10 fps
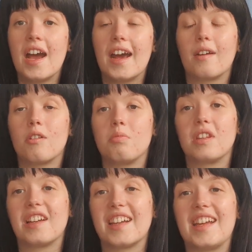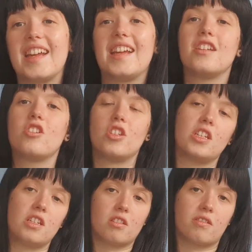and I'm going to put the link into
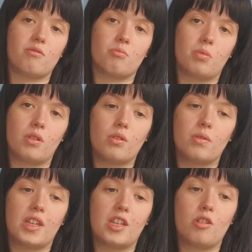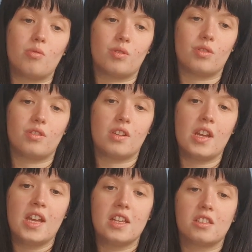the description below, and then you can
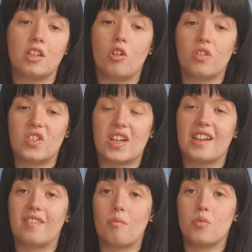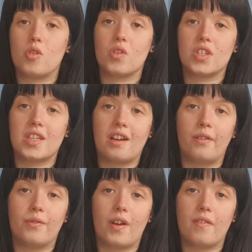see all the diagrams
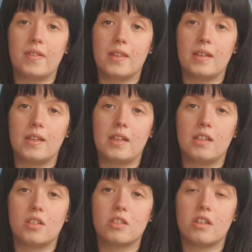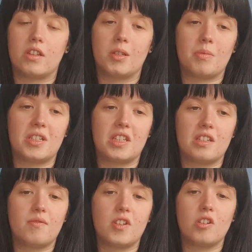yourself rather than inserting them into
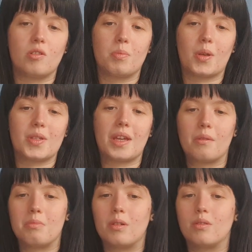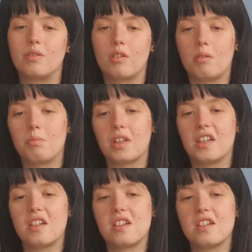this video, because that would be
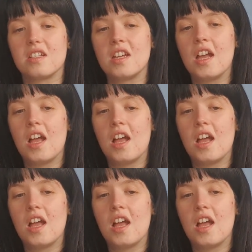overcomplicated.